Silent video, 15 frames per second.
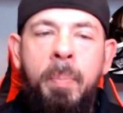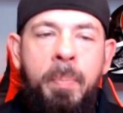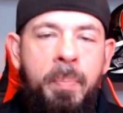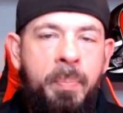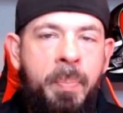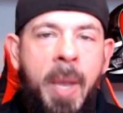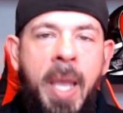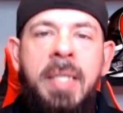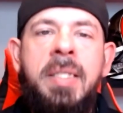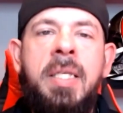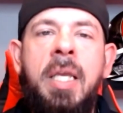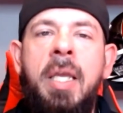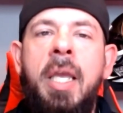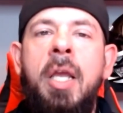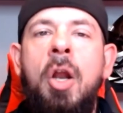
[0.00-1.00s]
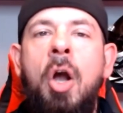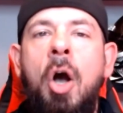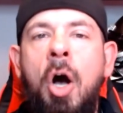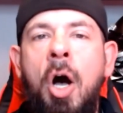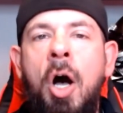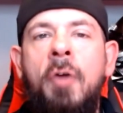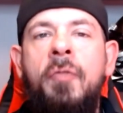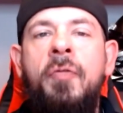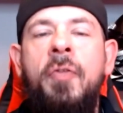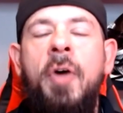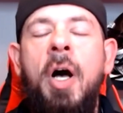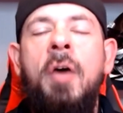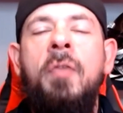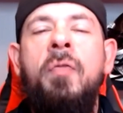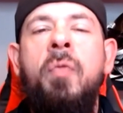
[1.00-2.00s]
basing it off of
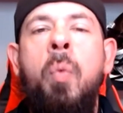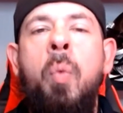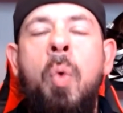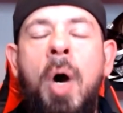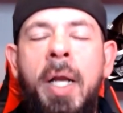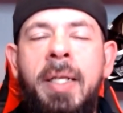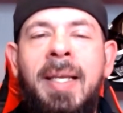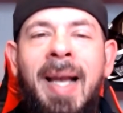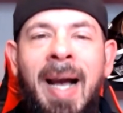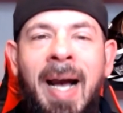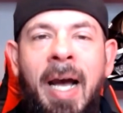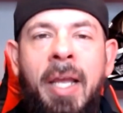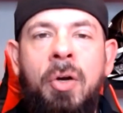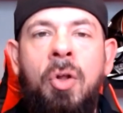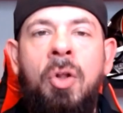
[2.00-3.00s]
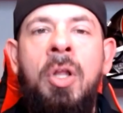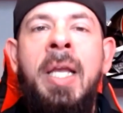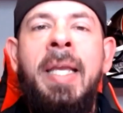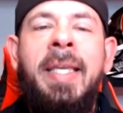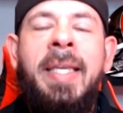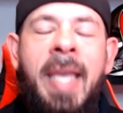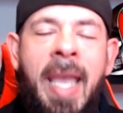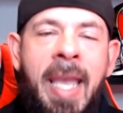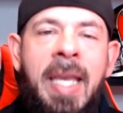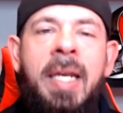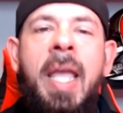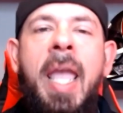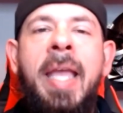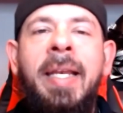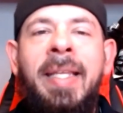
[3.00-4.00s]
what Kyle can
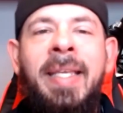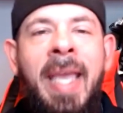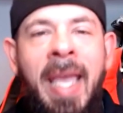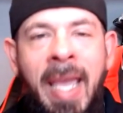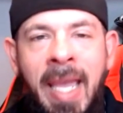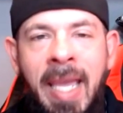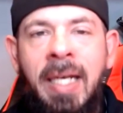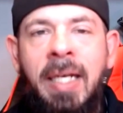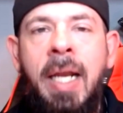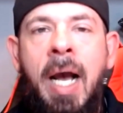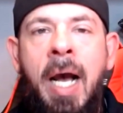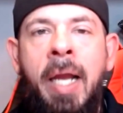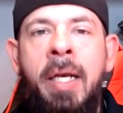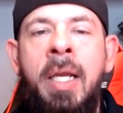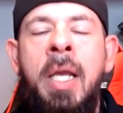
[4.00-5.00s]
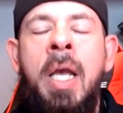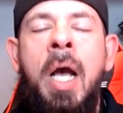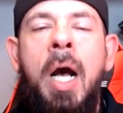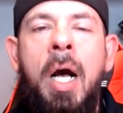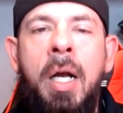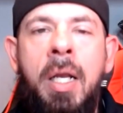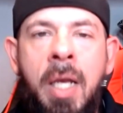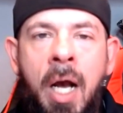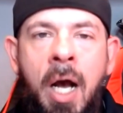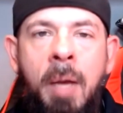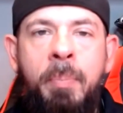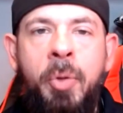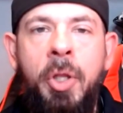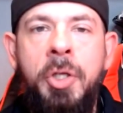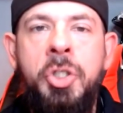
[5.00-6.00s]
and cannot
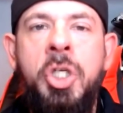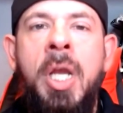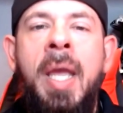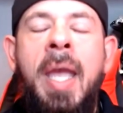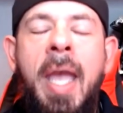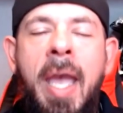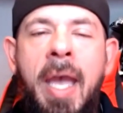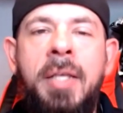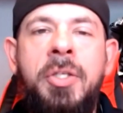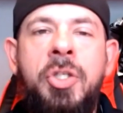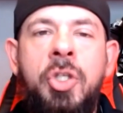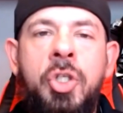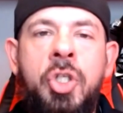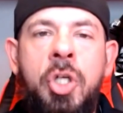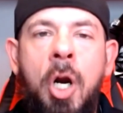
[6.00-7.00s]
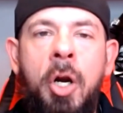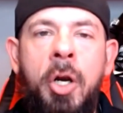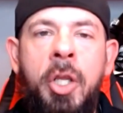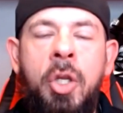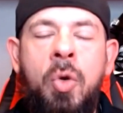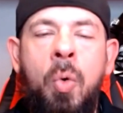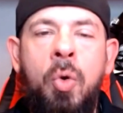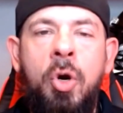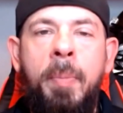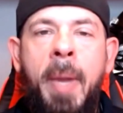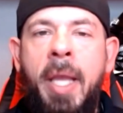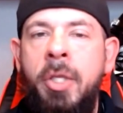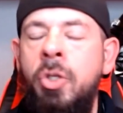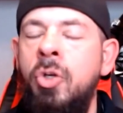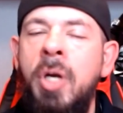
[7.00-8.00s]
accomplish as the starting quarterback.
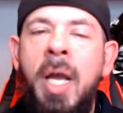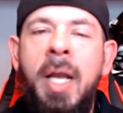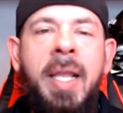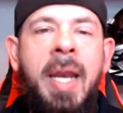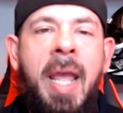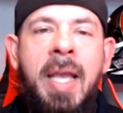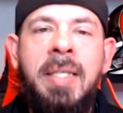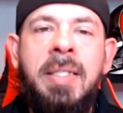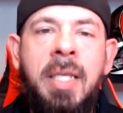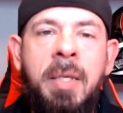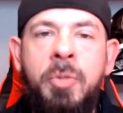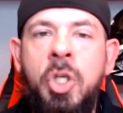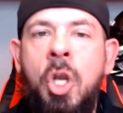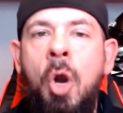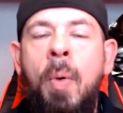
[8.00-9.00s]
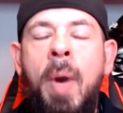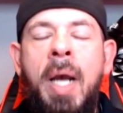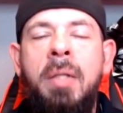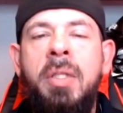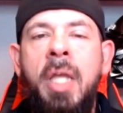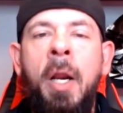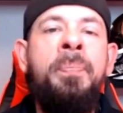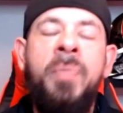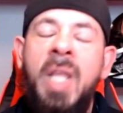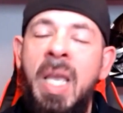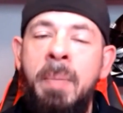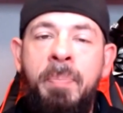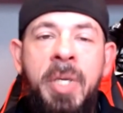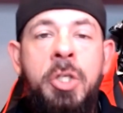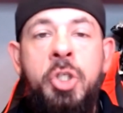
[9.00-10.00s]
You're not going to ask him to go out there
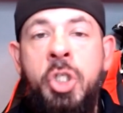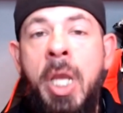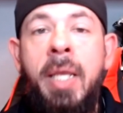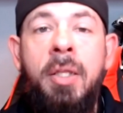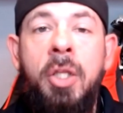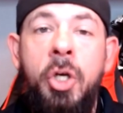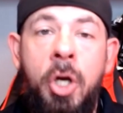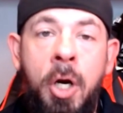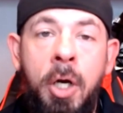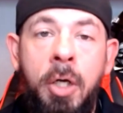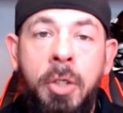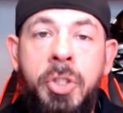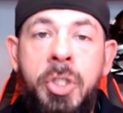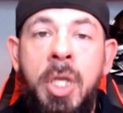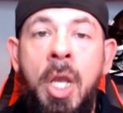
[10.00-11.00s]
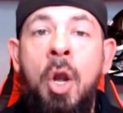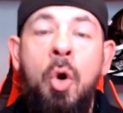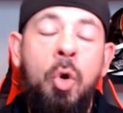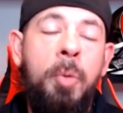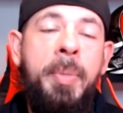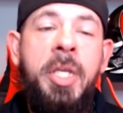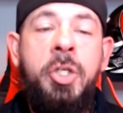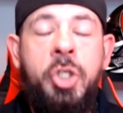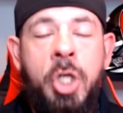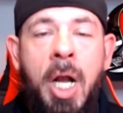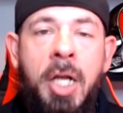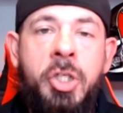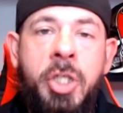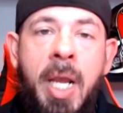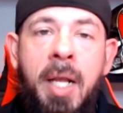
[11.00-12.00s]
and be Jalen Hurts or be
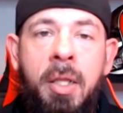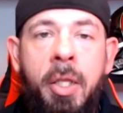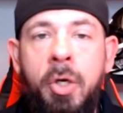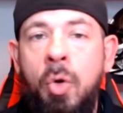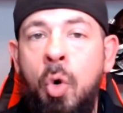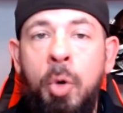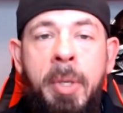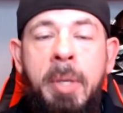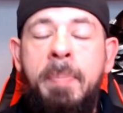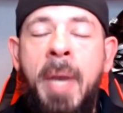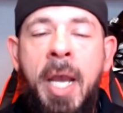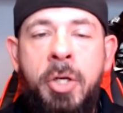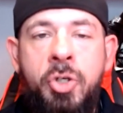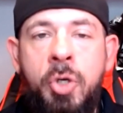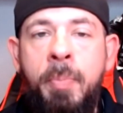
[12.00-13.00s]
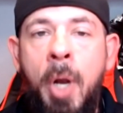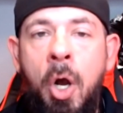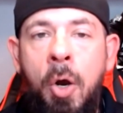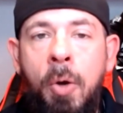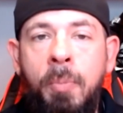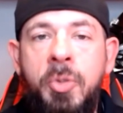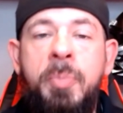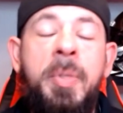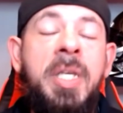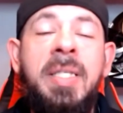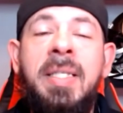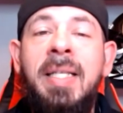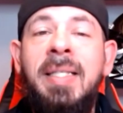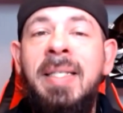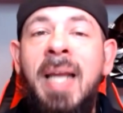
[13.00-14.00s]
Josh Allen or be Patrick Mahomes,
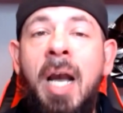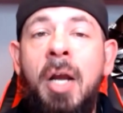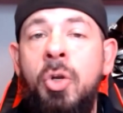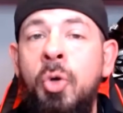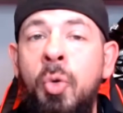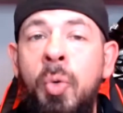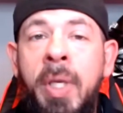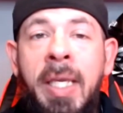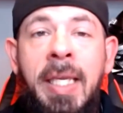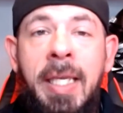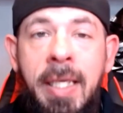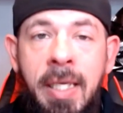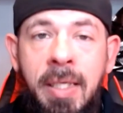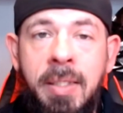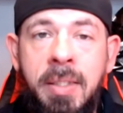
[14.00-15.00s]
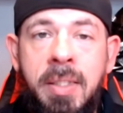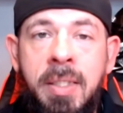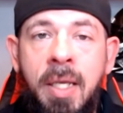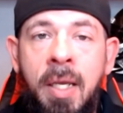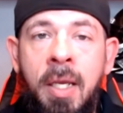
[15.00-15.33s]
because that's not who he is.